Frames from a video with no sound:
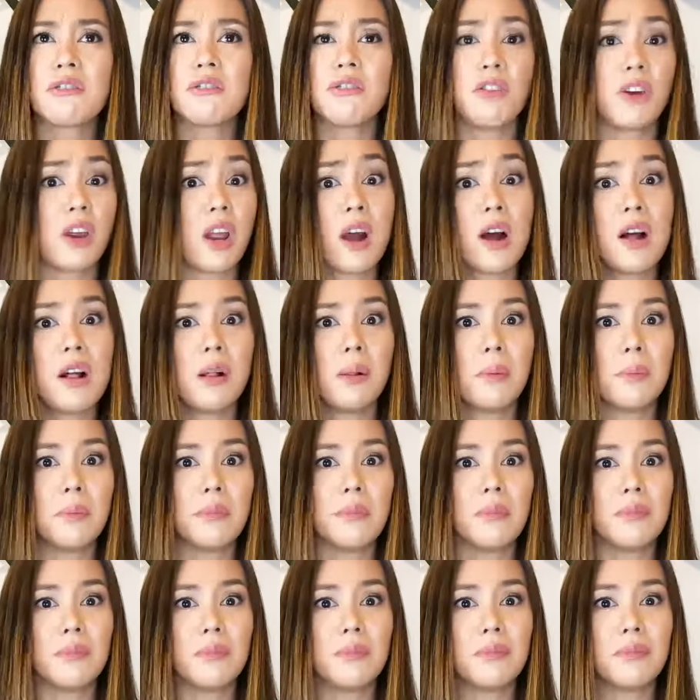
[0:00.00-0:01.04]
realm,
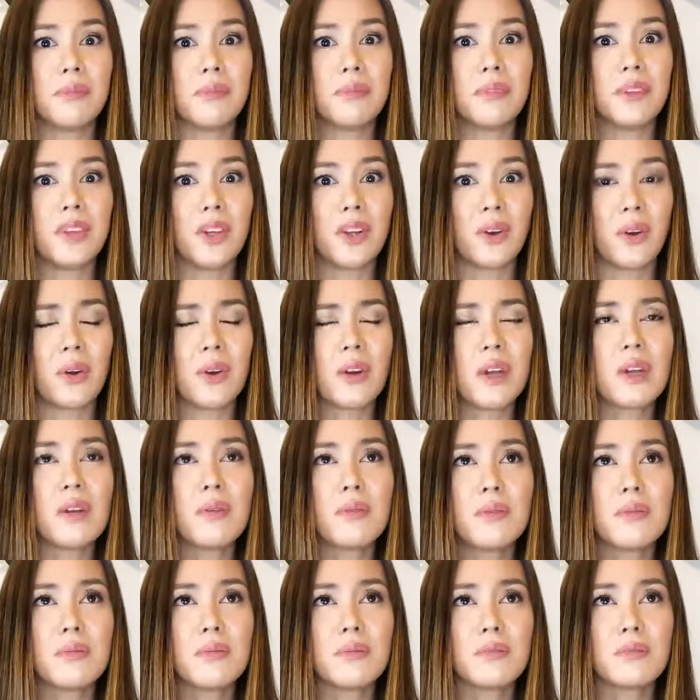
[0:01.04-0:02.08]
you know,
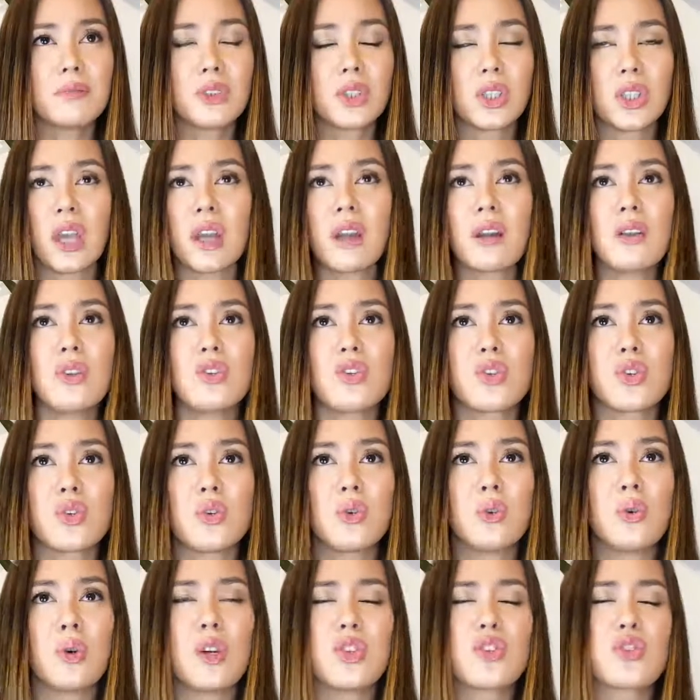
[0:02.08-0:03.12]
get
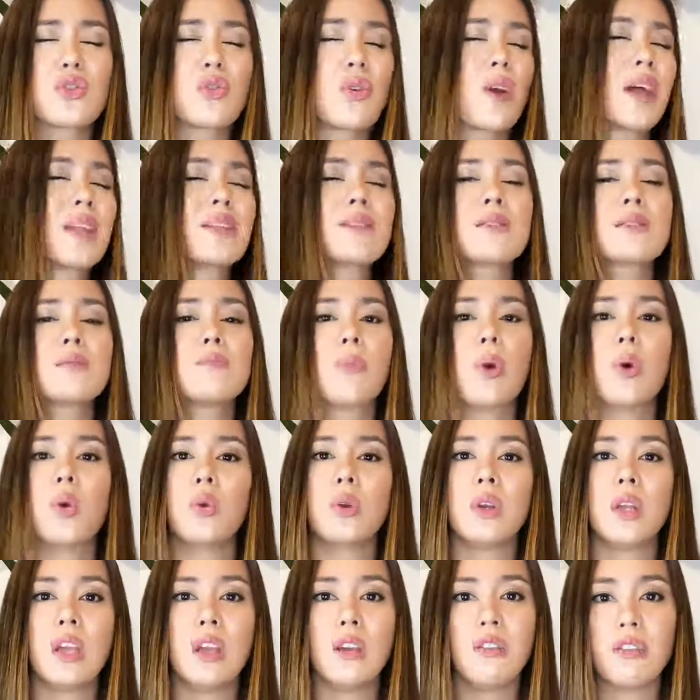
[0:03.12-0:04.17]
into a trance
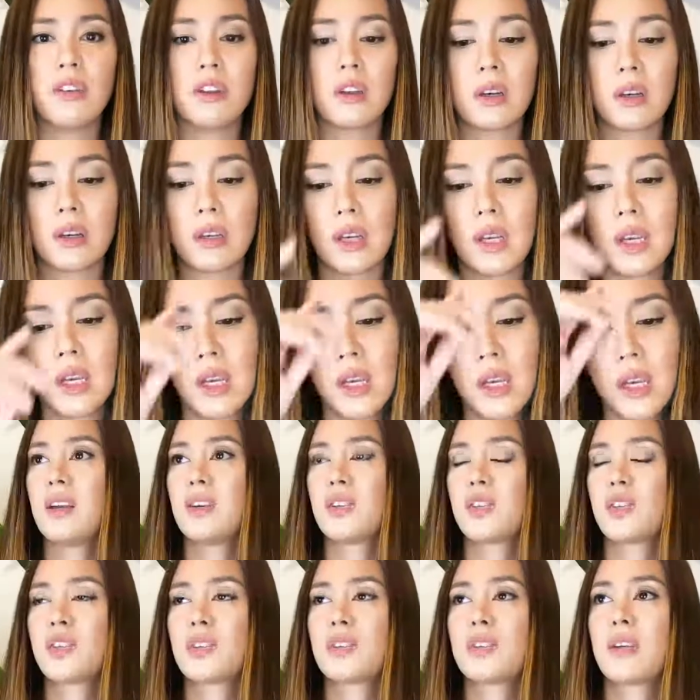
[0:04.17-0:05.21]
mode even.
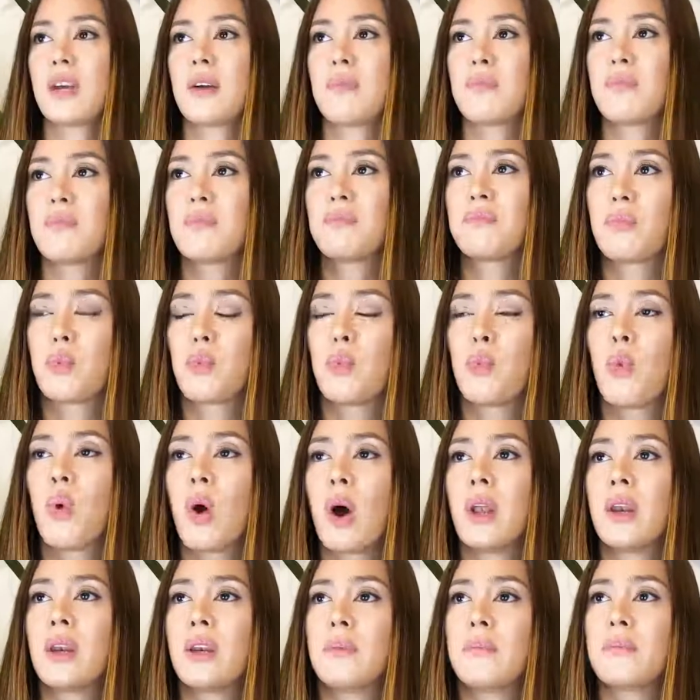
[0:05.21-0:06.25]
It's just that
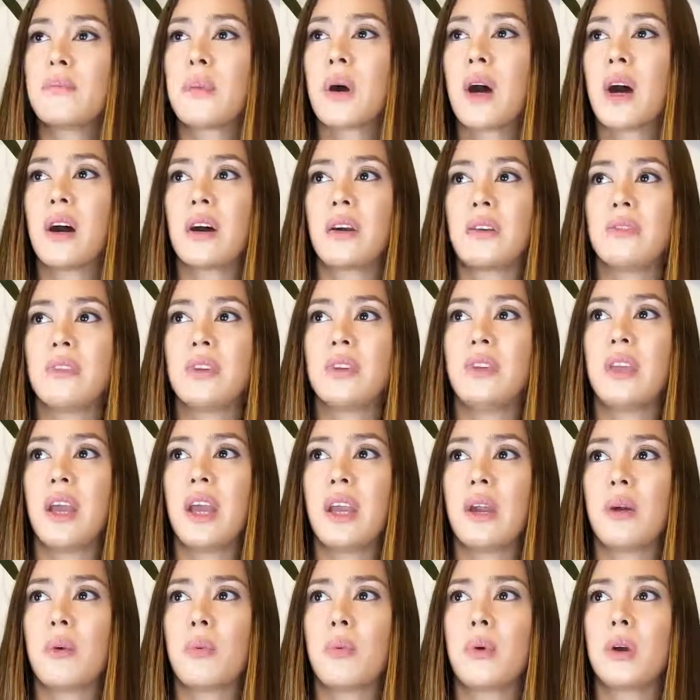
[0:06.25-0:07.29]
one part of the
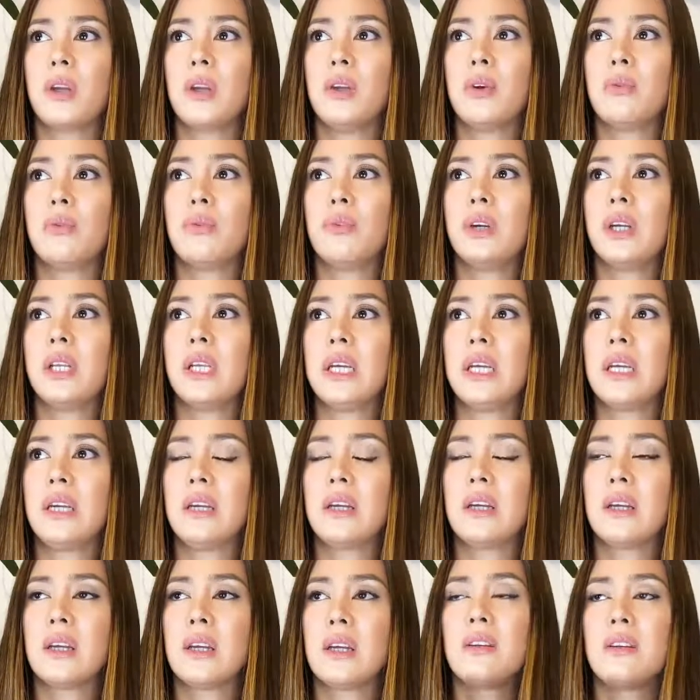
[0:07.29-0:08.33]
day where
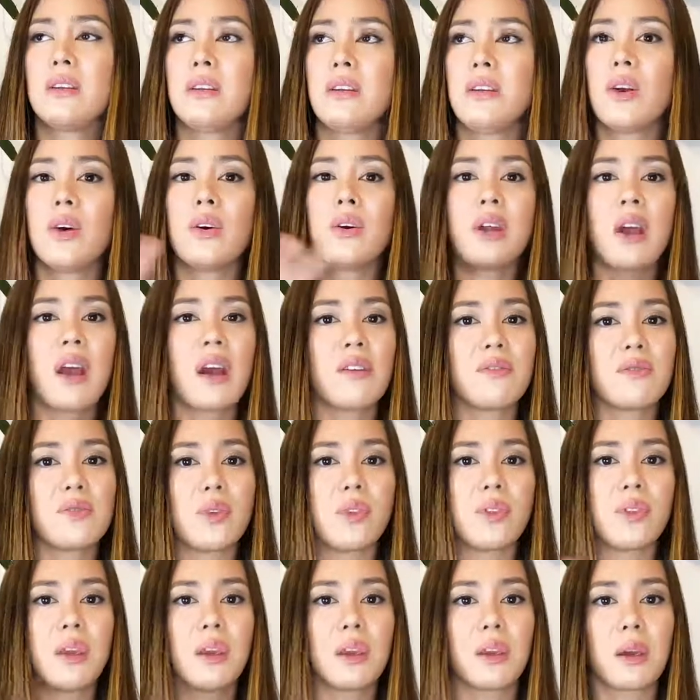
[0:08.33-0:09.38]
you don't have to
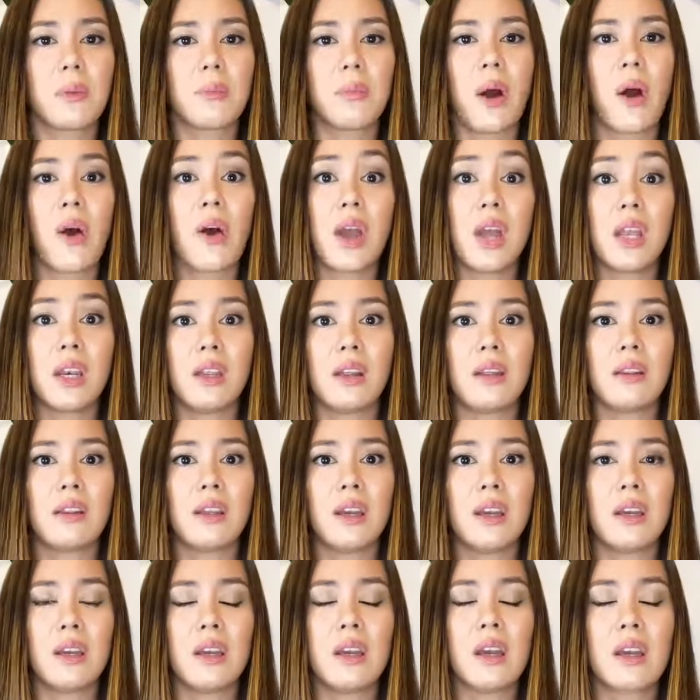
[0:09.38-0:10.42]
think about
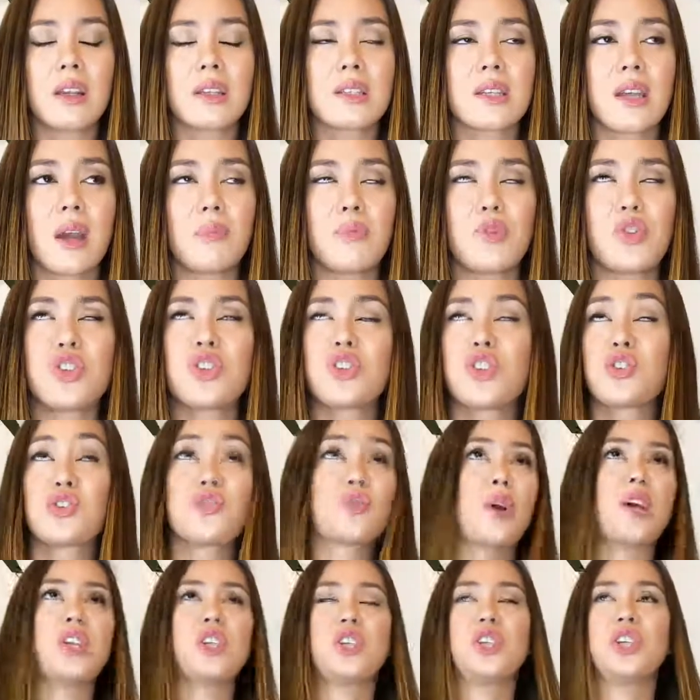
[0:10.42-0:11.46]
anything except just
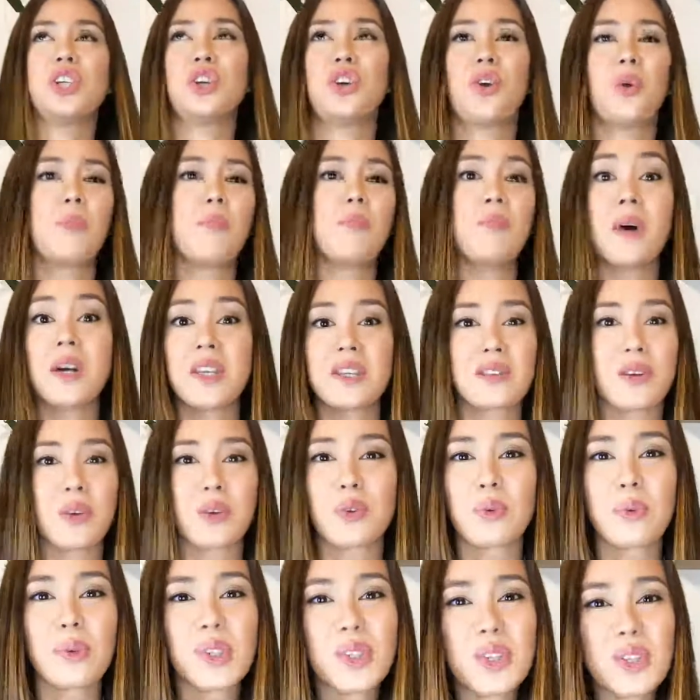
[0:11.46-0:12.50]
stretching your
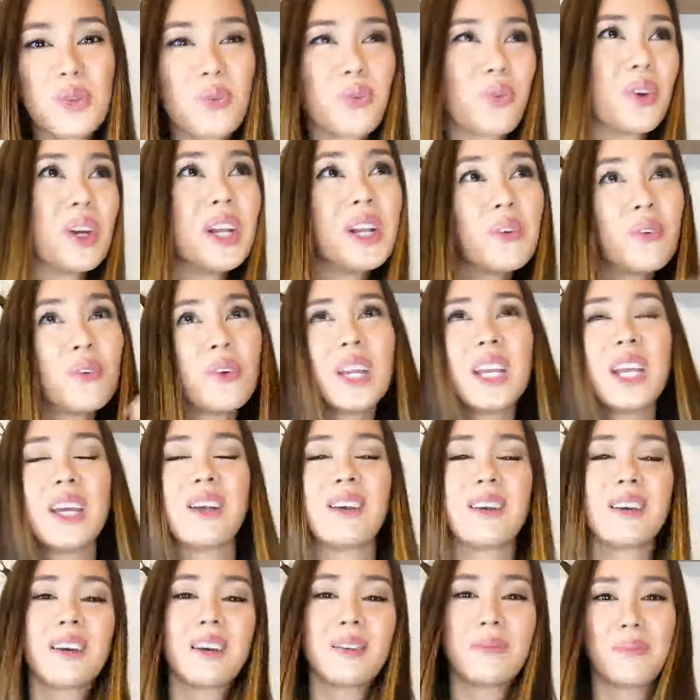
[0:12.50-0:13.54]
muscles, which is really, really
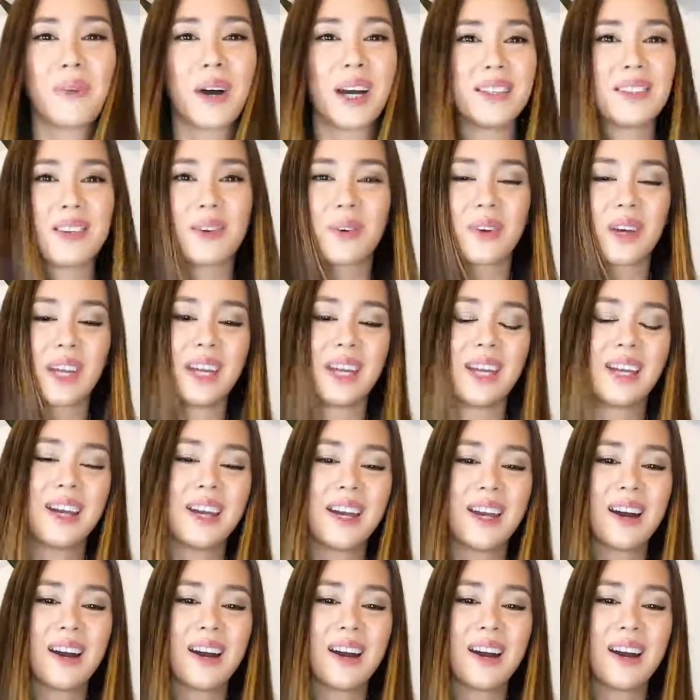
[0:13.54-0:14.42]
good, by the way.